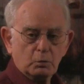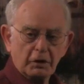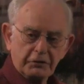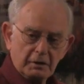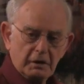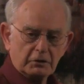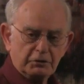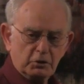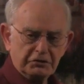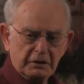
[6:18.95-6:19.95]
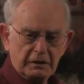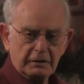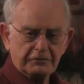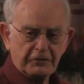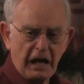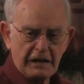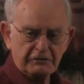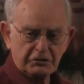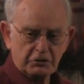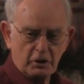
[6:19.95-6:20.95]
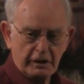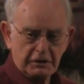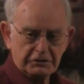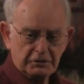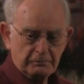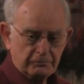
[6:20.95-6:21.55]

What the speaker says: with a cruiser and 5 destroyers,